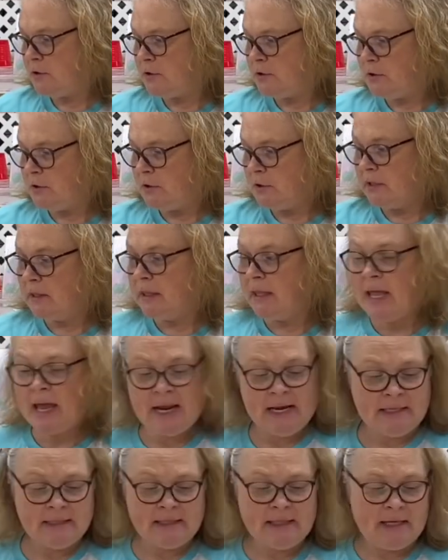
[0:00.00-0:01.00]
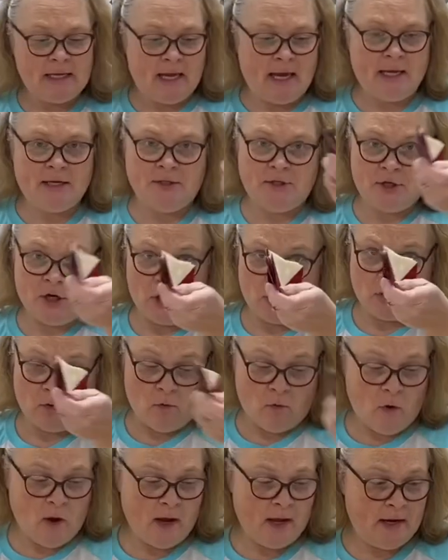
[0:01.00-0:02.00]
light and dark
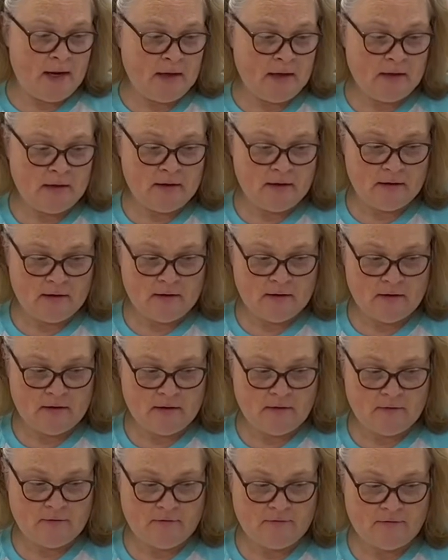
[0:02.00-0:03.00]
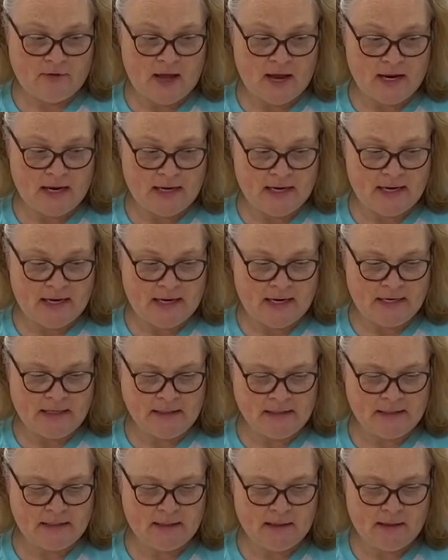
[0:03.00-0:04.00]
1 flying
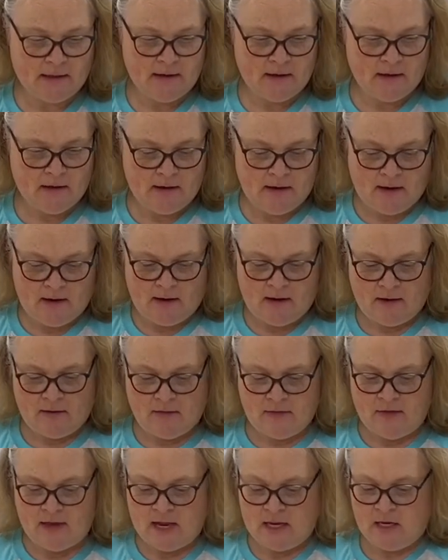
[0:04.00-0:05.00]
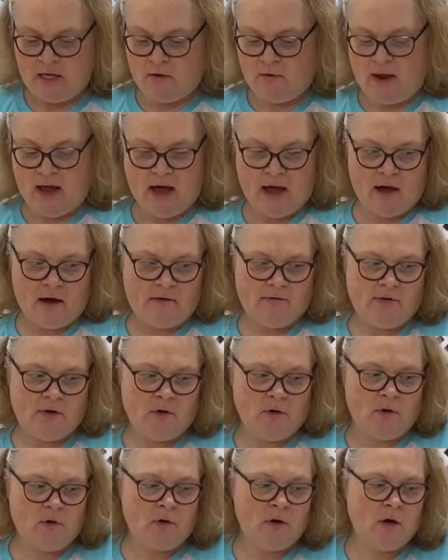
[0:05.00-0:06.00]
geese. Then you have
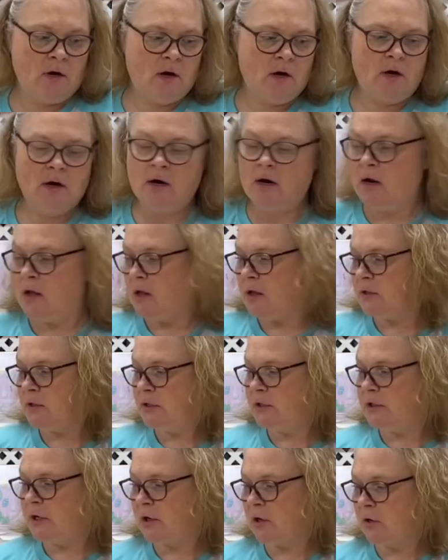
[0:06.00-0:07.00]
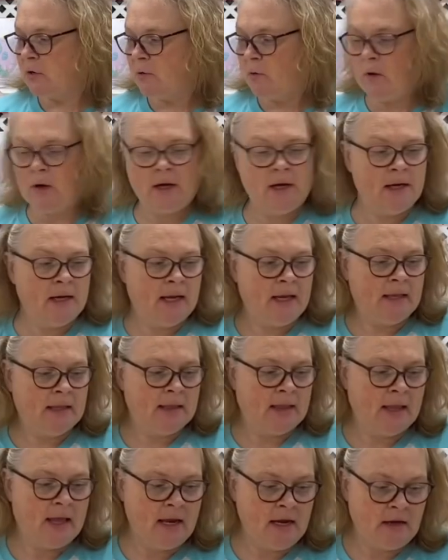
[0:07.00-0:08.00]
your dark 1
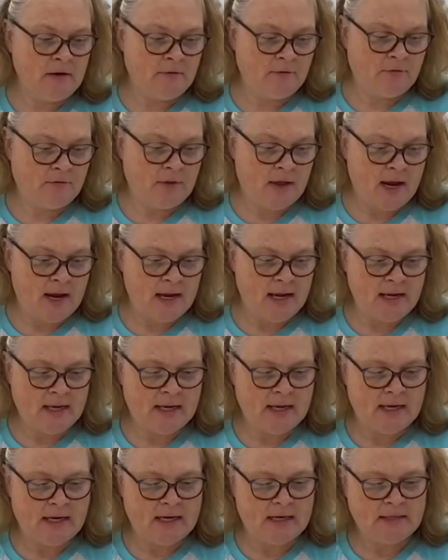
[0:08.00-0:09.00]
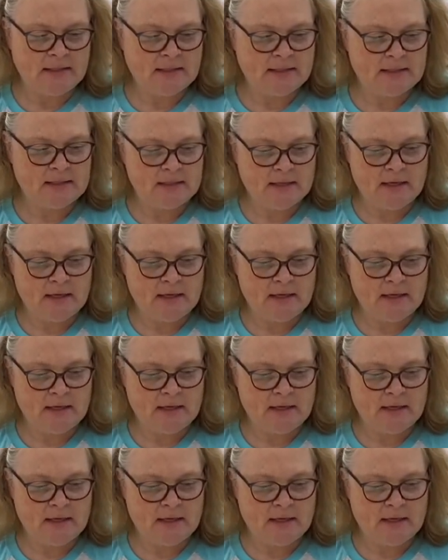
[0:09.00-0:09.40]
and light flying geese.